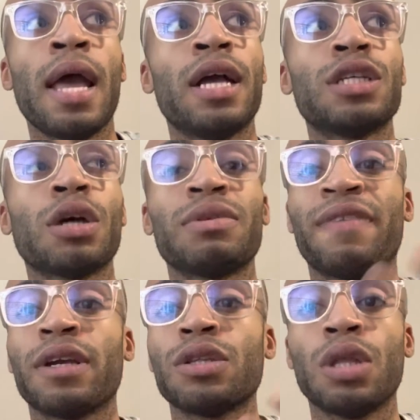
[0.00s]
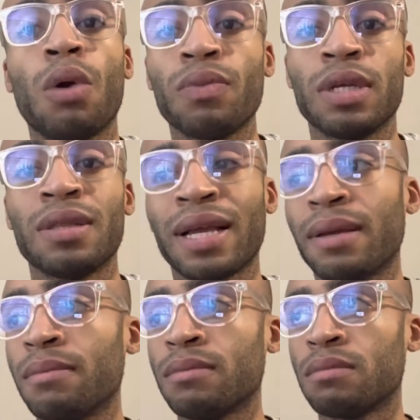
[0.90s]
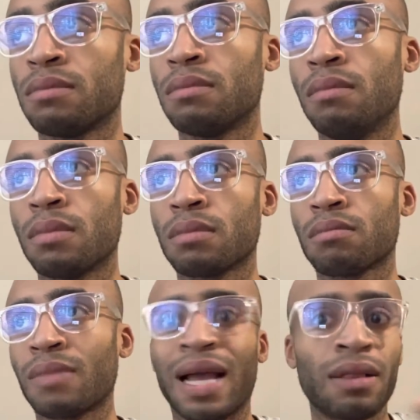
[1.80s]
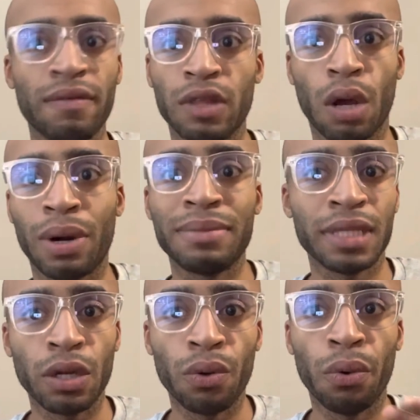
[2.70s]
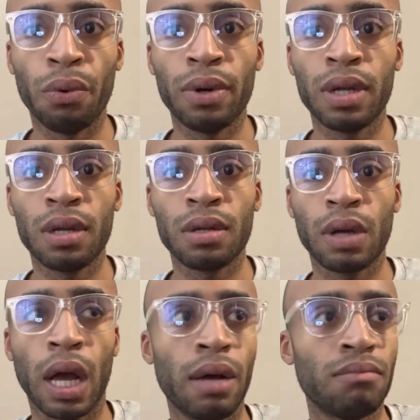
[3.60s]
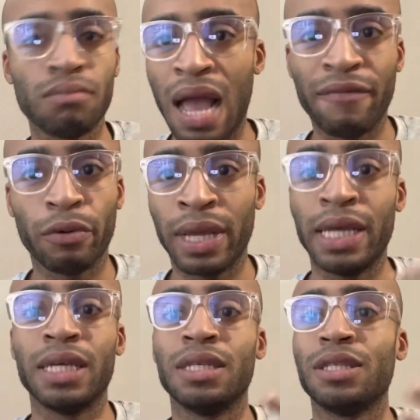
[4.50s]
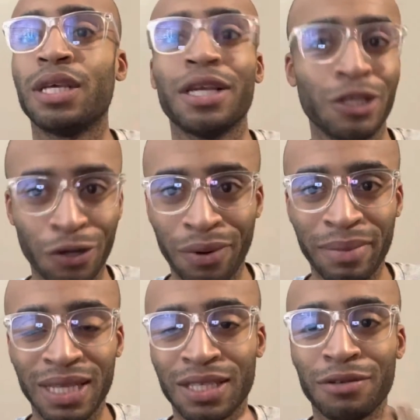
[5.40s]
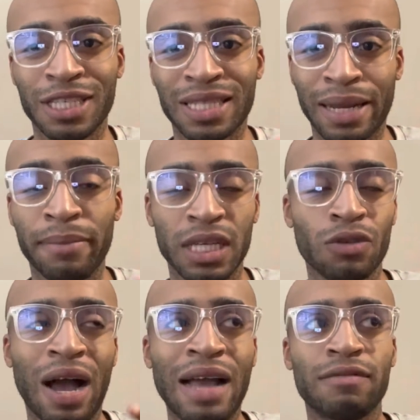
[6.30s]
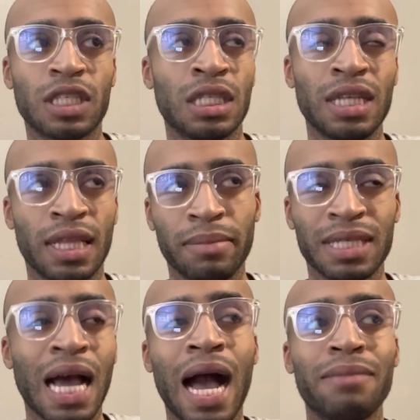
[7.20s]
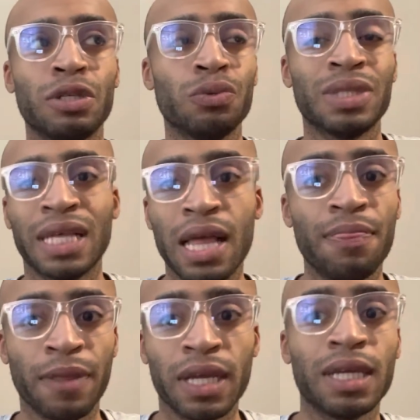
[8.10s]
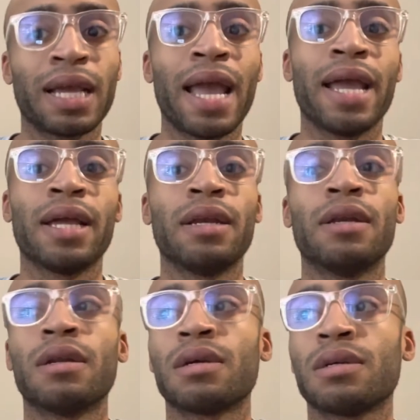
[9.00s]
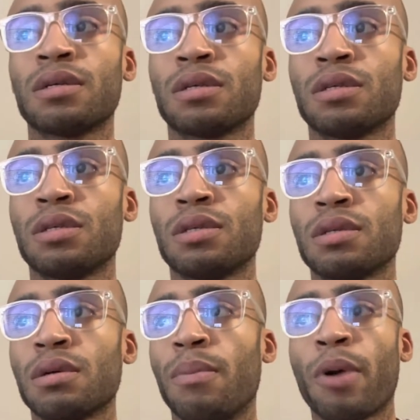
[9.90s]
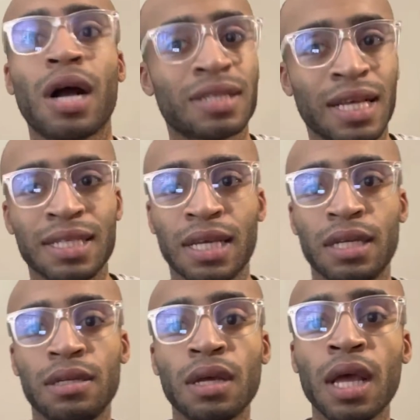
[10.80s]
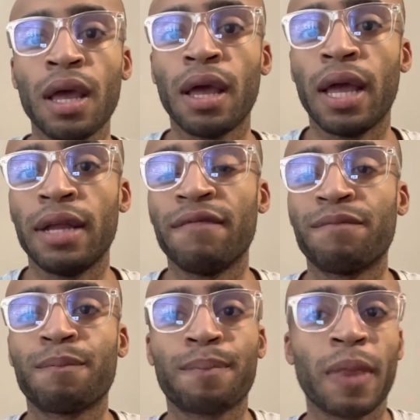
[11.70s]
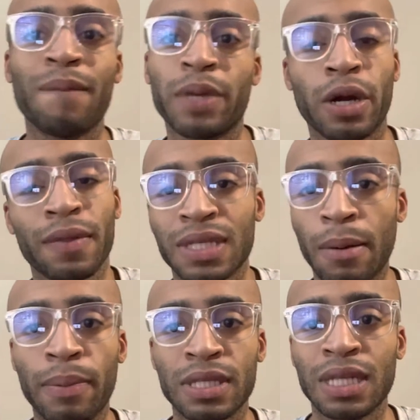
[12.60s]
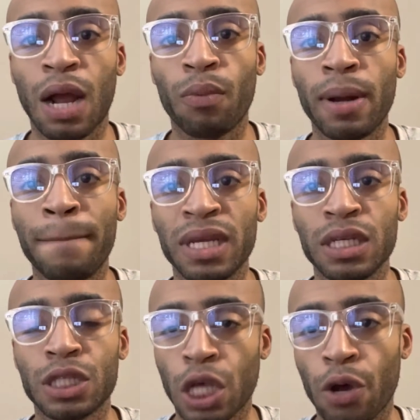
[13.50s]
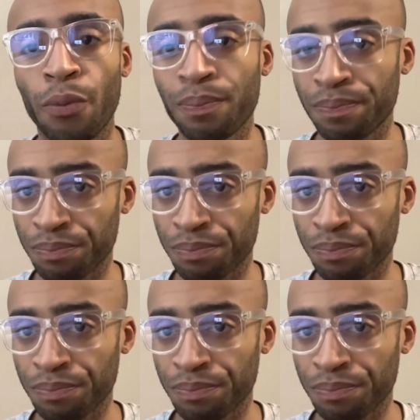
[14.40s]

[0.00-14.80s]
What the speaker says: So it's very lonely. Like I live alone. I'm single, have no kids. You know what I mean? So it's just like me. So I have just nothing but time to sit and think and process and figure out the type of person that I want to be. So